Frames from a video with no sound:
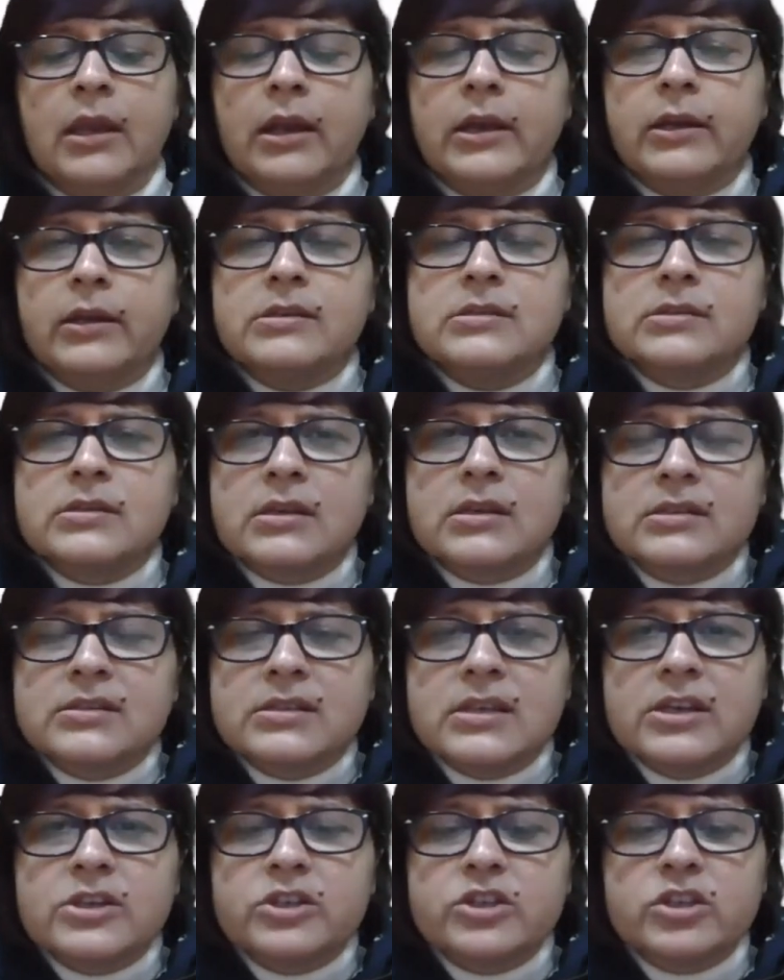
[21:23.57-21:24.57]
It is
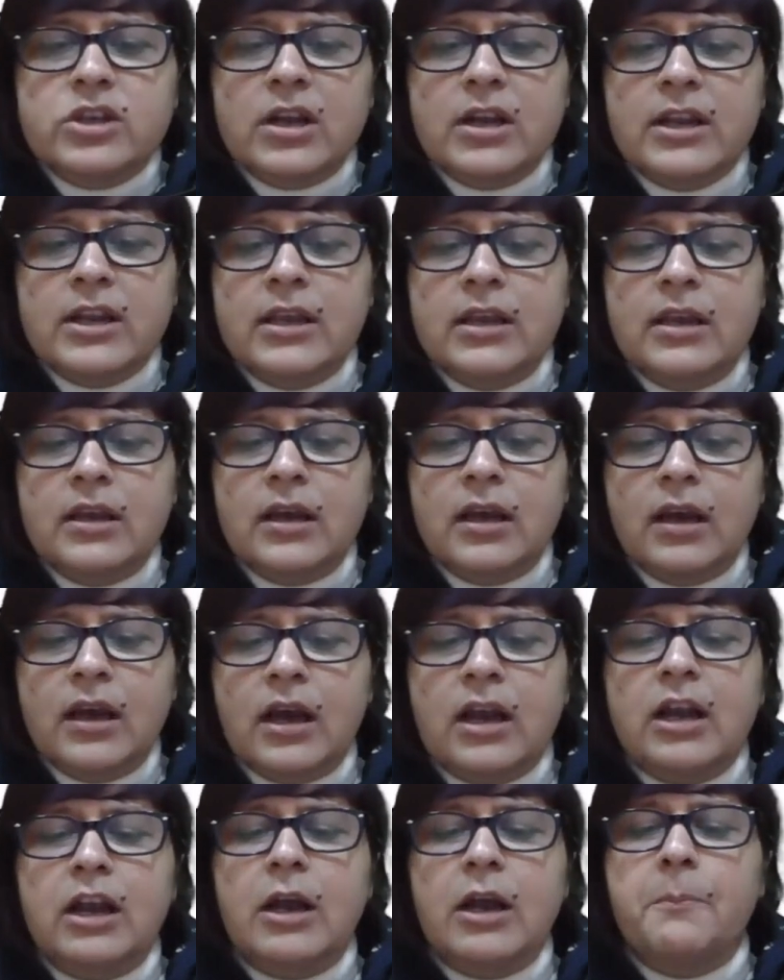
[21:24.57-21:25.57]
essentially
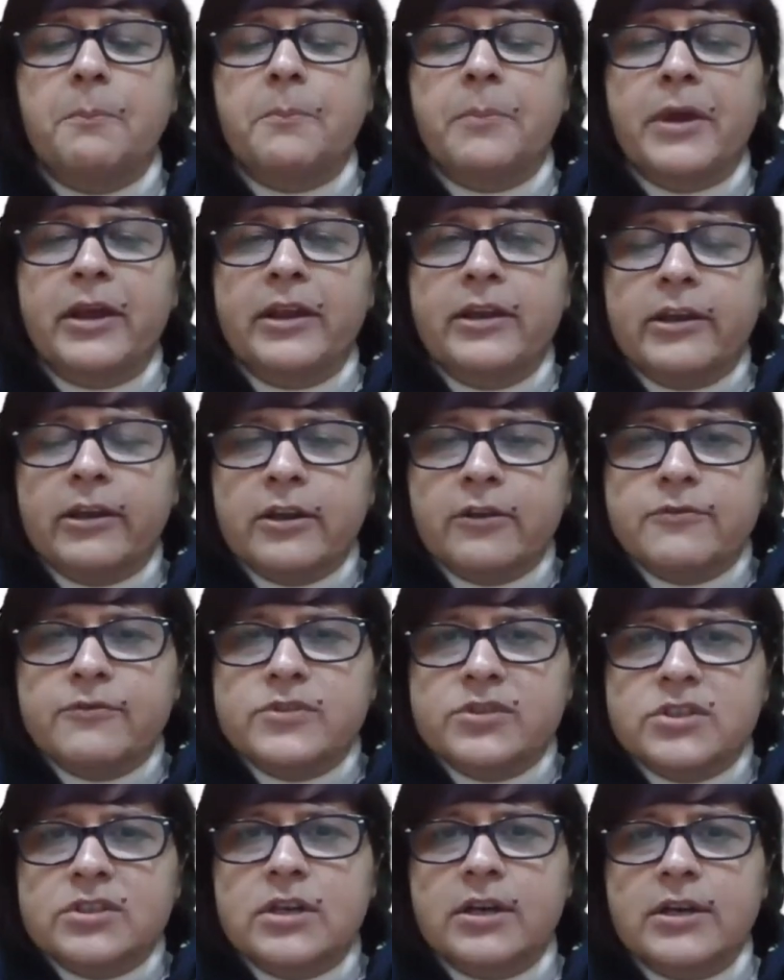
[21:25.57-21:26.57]
a comparative
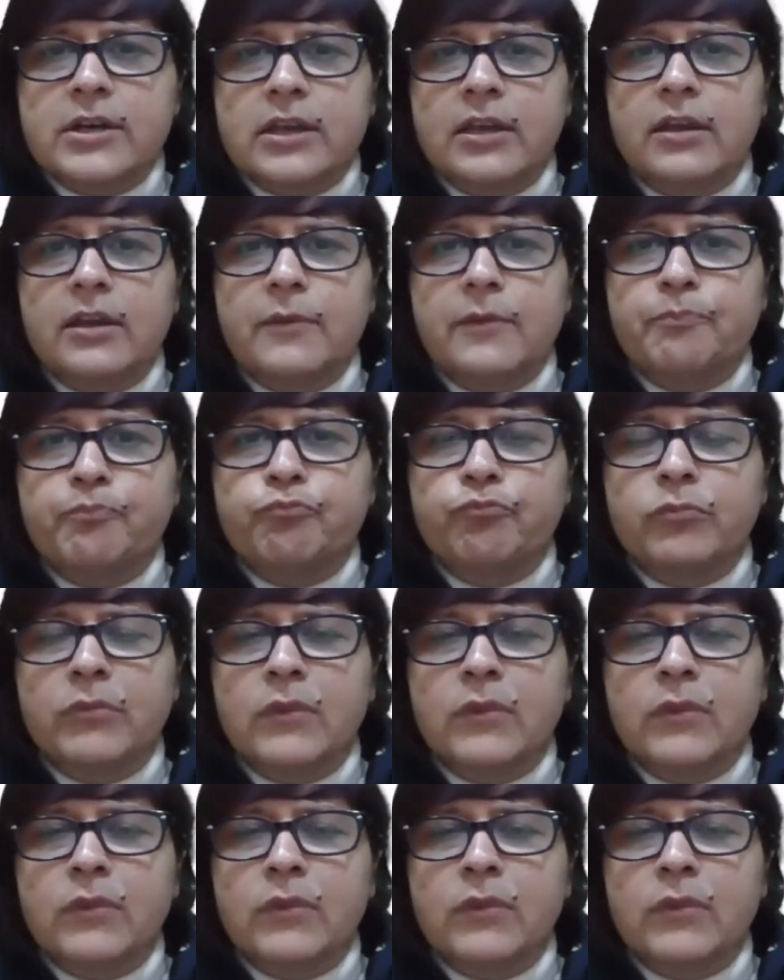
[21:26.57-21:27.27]
study